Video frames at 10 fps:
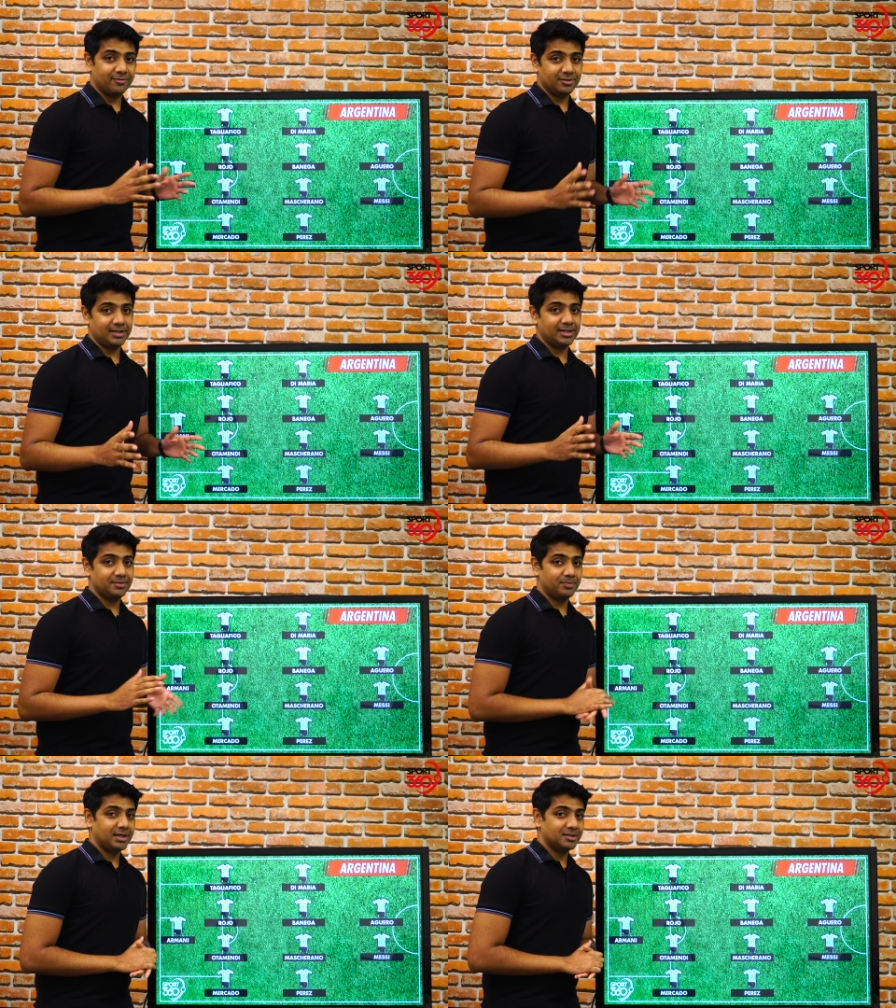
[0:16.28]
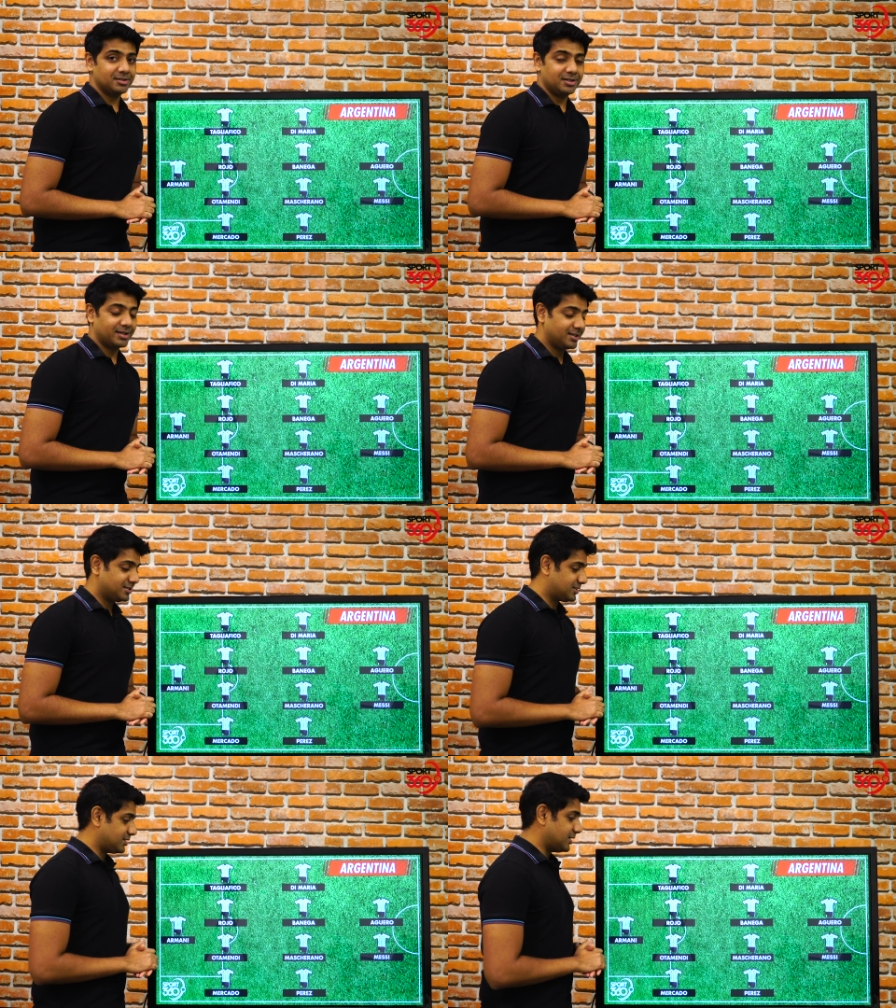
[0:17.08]
after that blunder
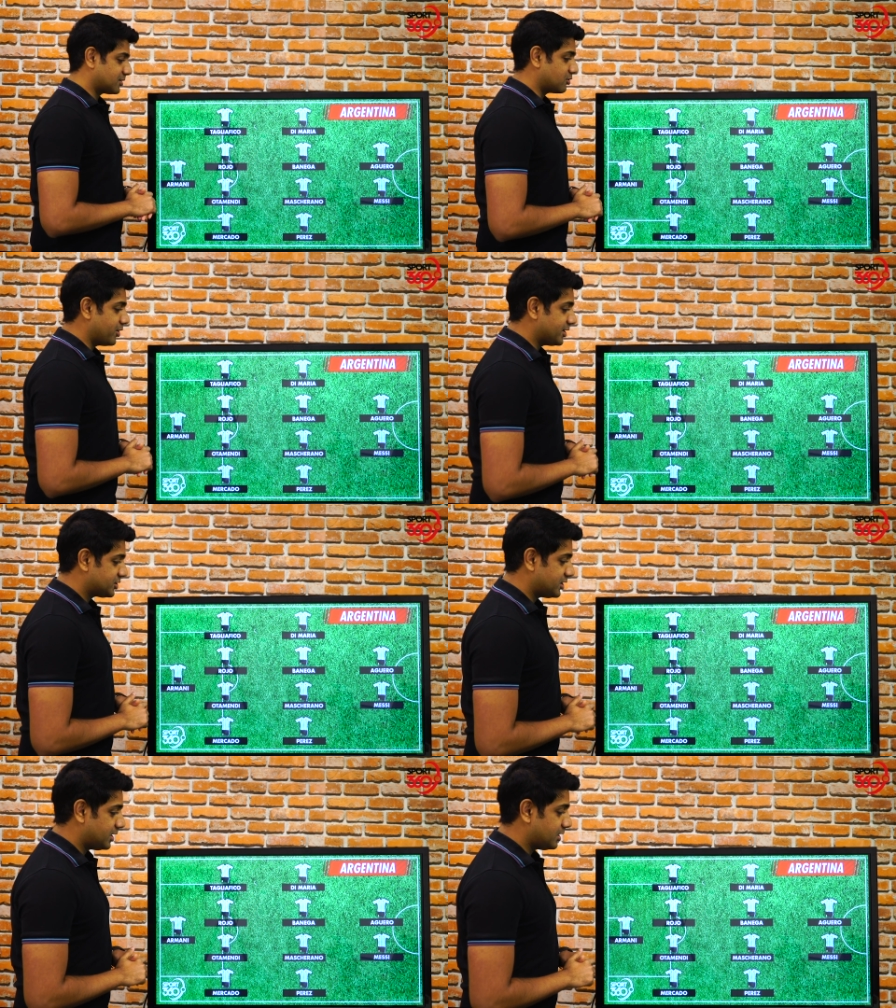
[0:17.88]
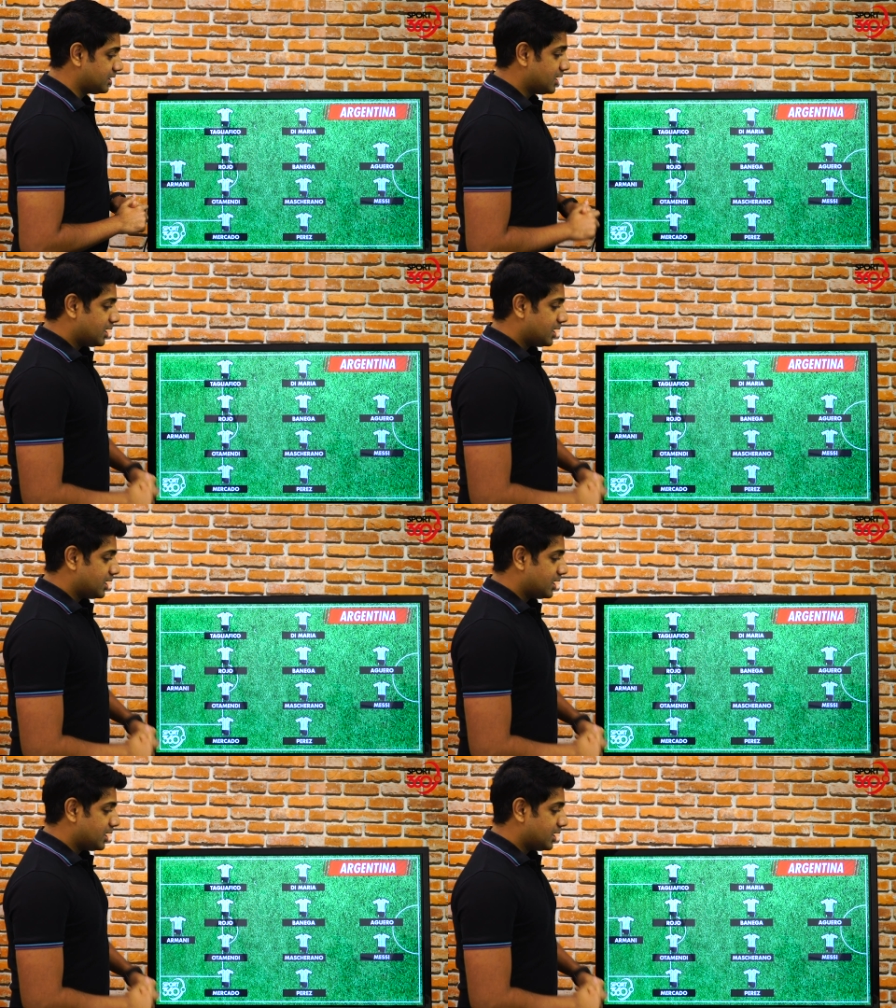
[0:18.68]
against uh, Croatia.